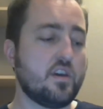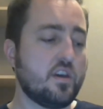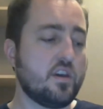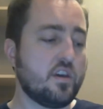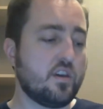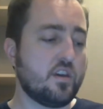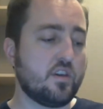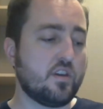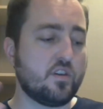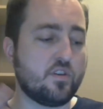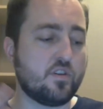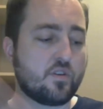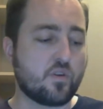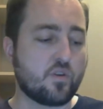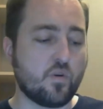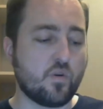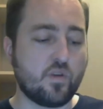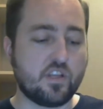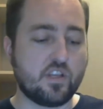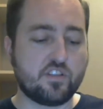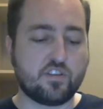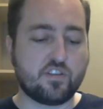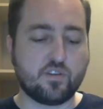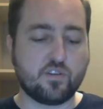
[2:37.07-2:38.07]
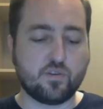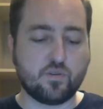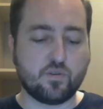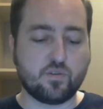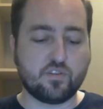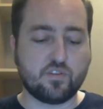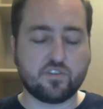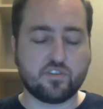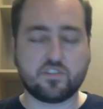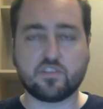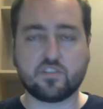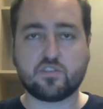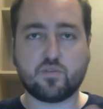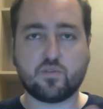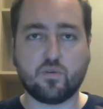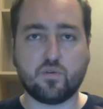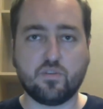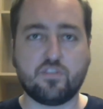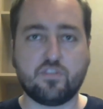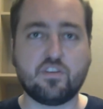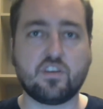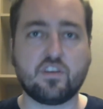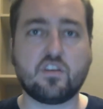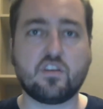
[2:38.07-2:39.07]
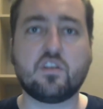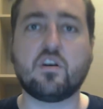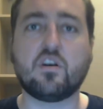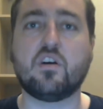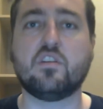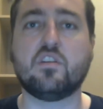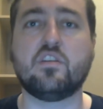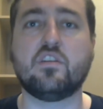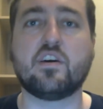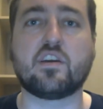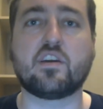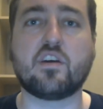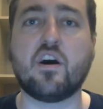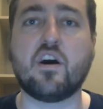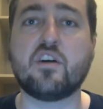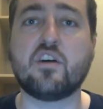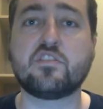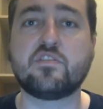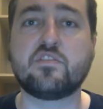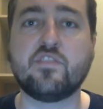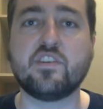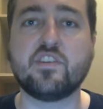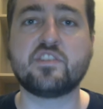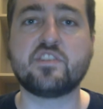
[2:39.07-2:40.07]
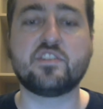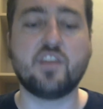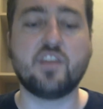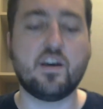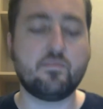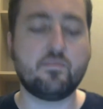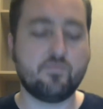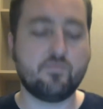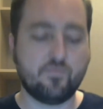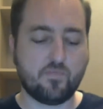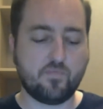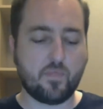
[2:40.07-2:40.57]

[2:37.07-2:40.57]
you're going to there's this whole thing called like us versus them.